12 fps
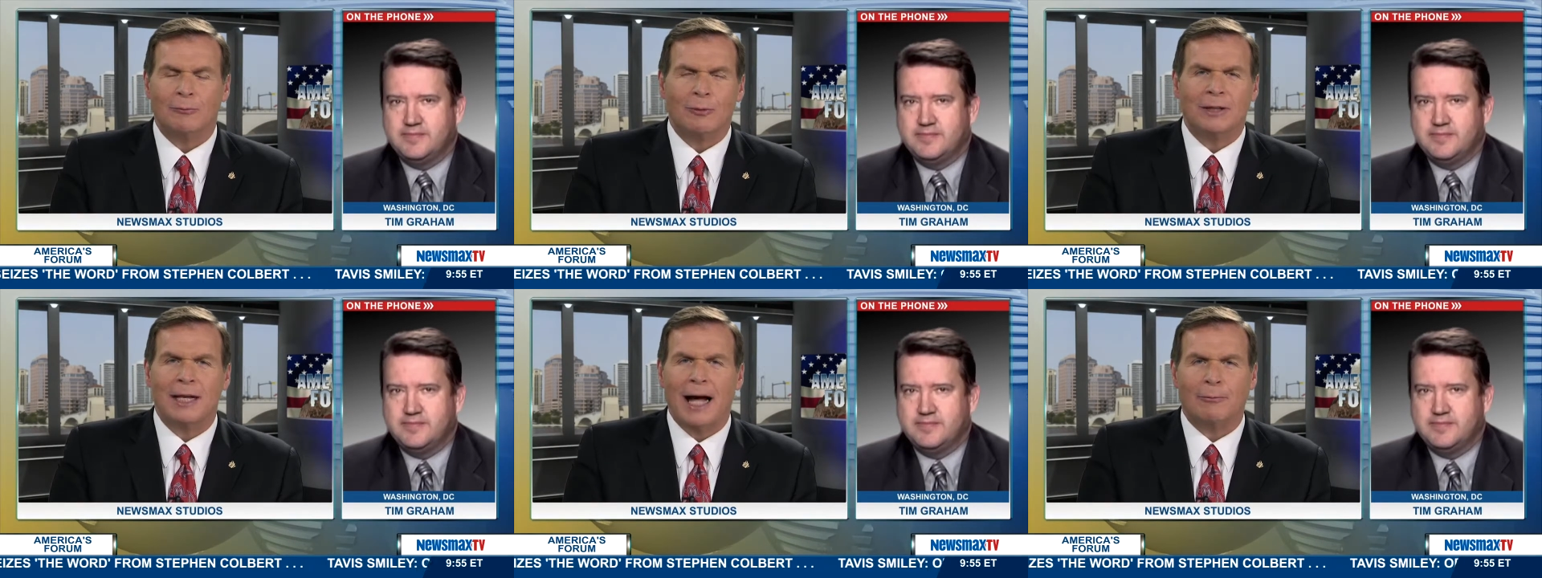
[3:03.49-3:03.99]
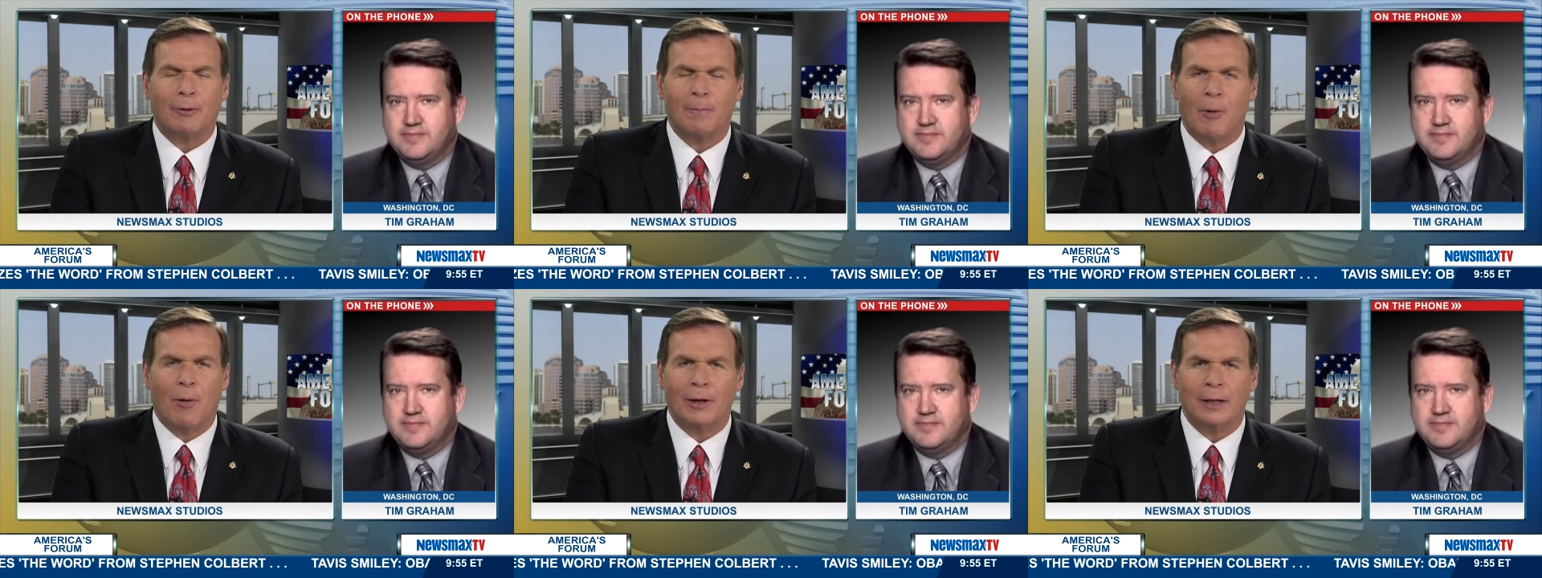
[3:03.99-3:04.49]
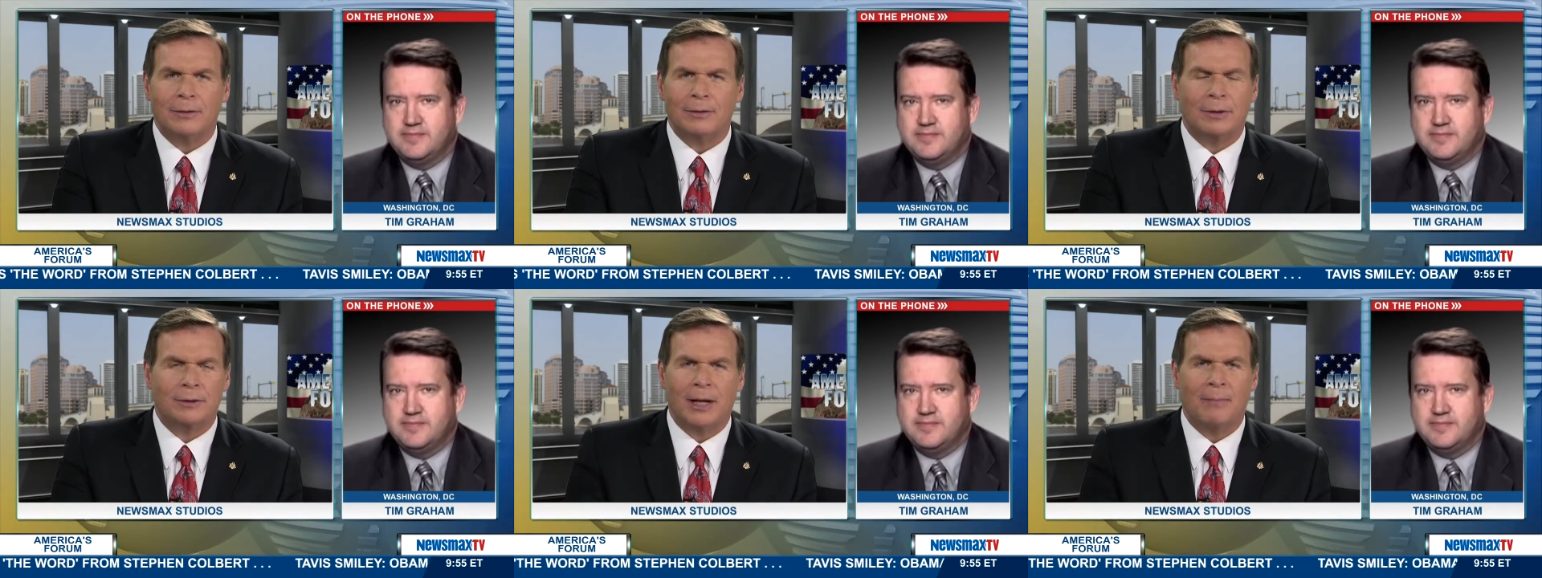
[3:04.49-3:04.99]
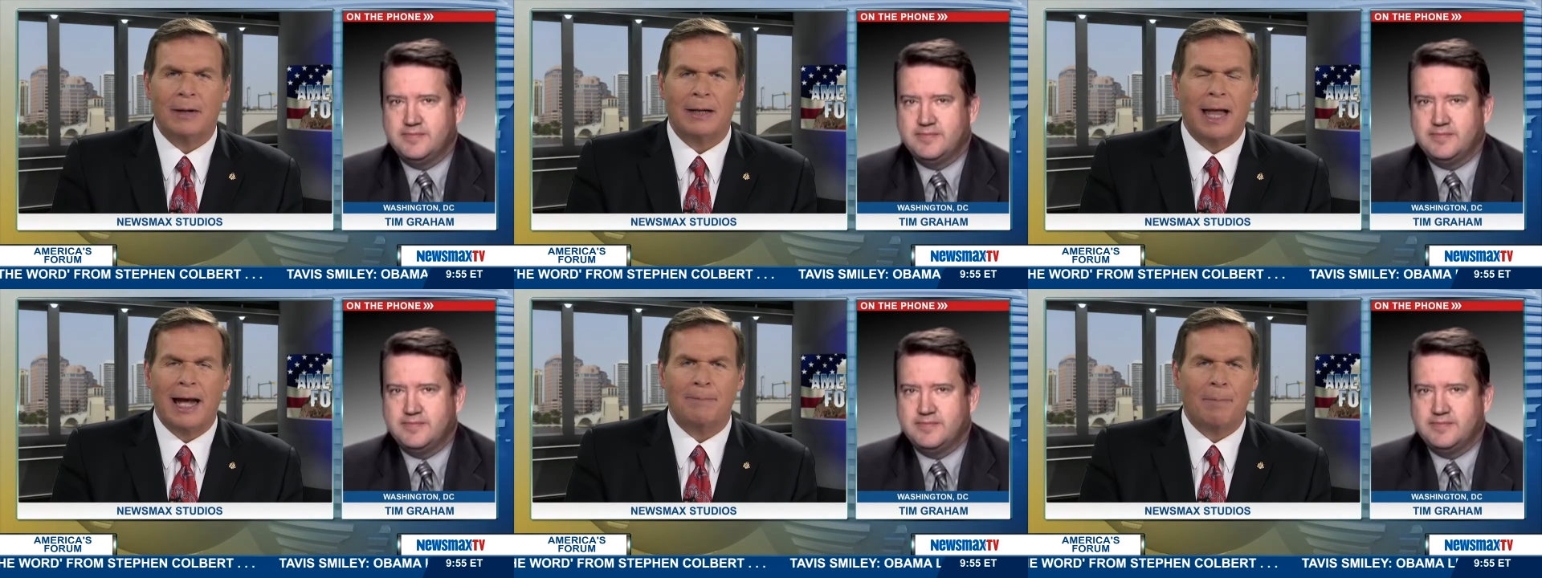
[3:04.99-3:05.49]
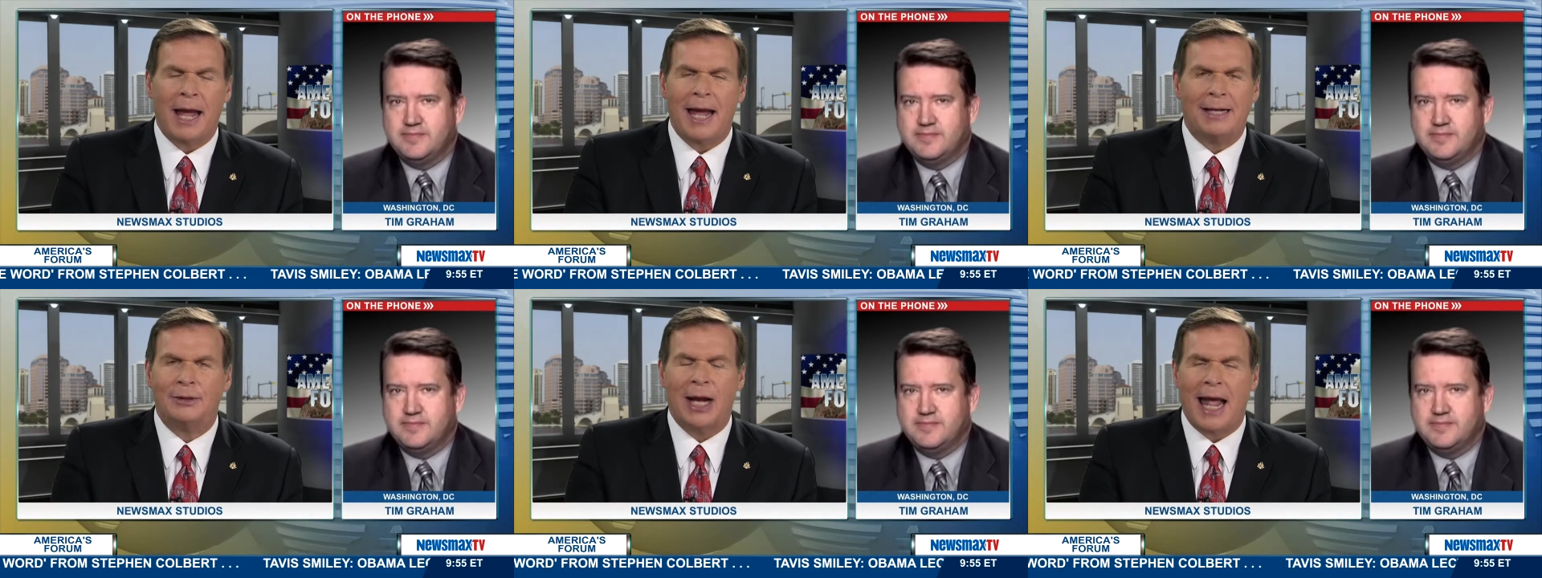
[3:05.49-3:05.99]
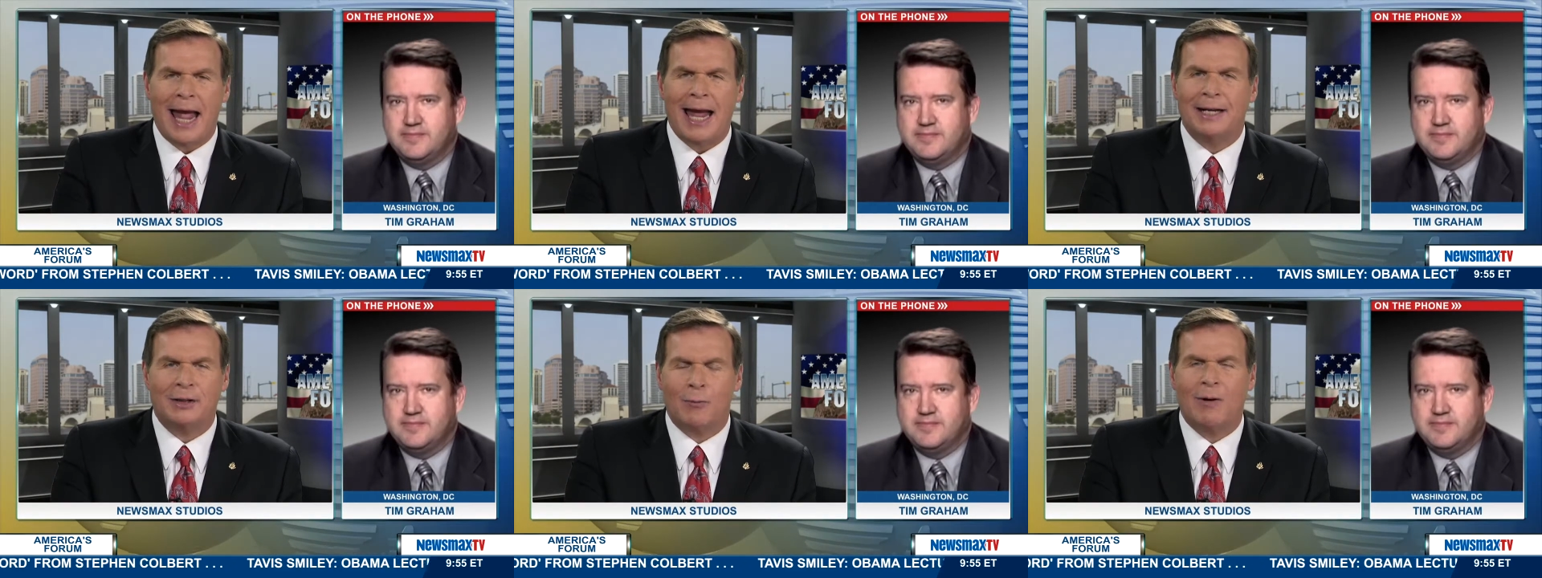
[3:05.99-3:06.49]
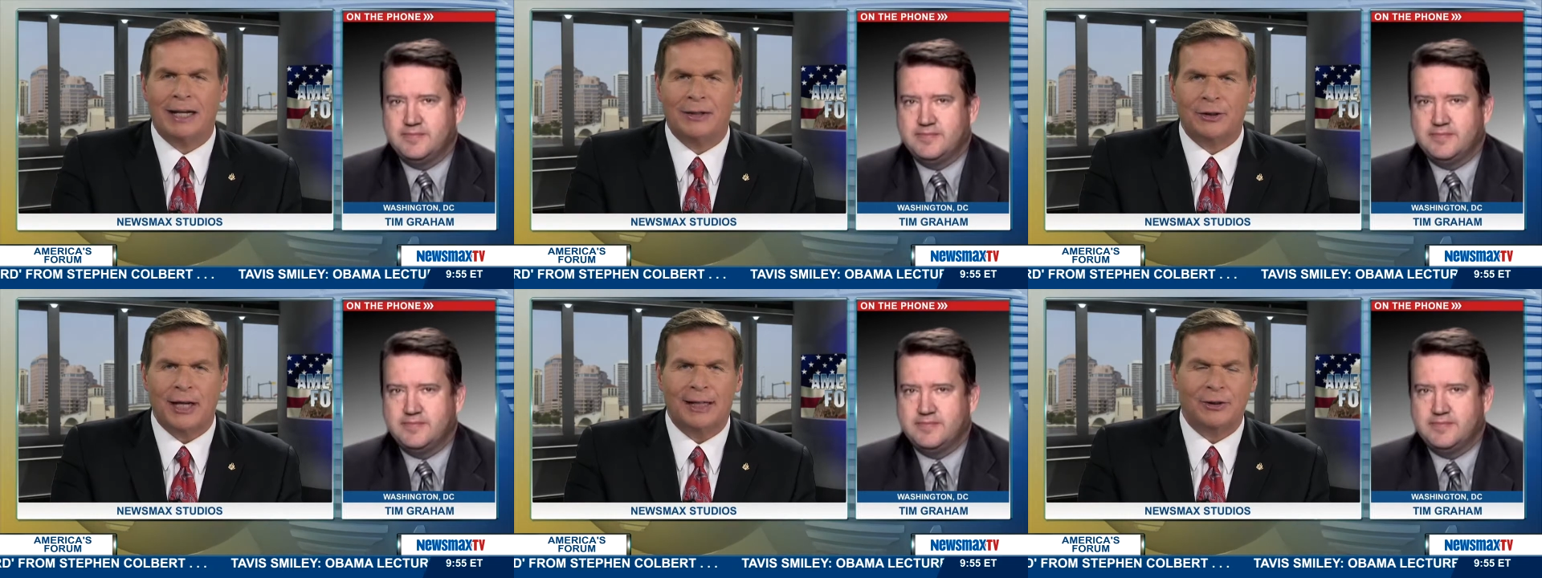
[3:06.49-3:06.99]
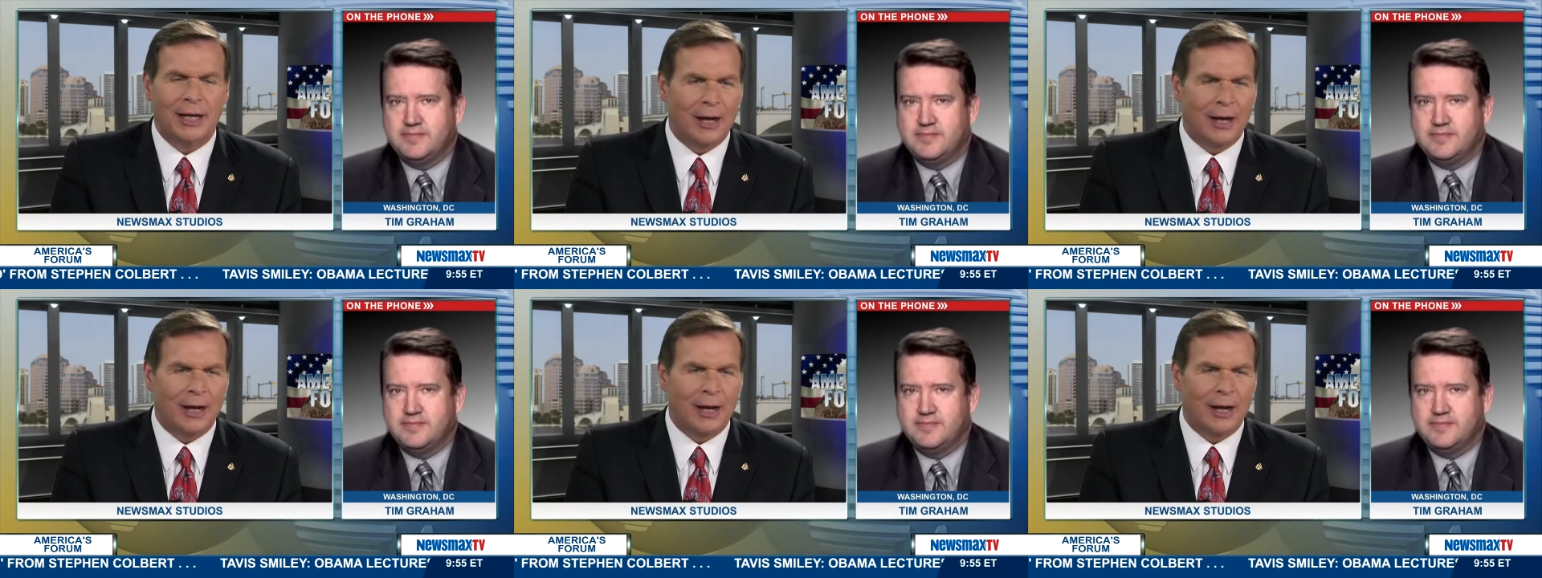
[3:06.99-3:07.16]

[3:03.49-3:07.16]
Speaker 1: would not report it to something like page A26.